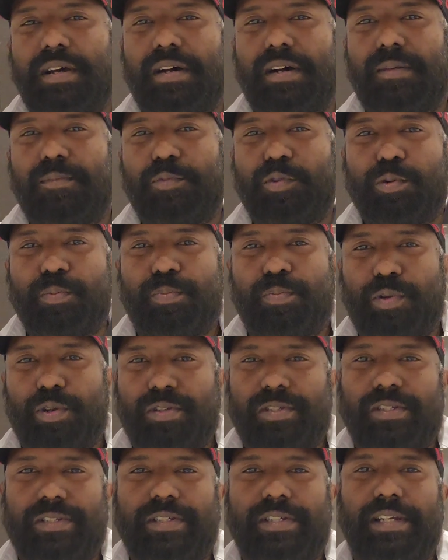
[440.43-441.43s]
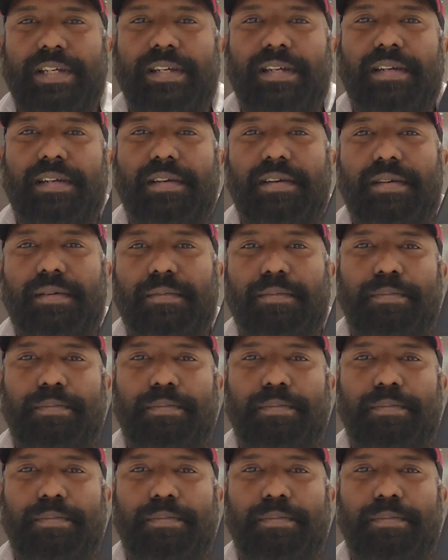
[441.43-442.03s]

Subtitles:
more processing,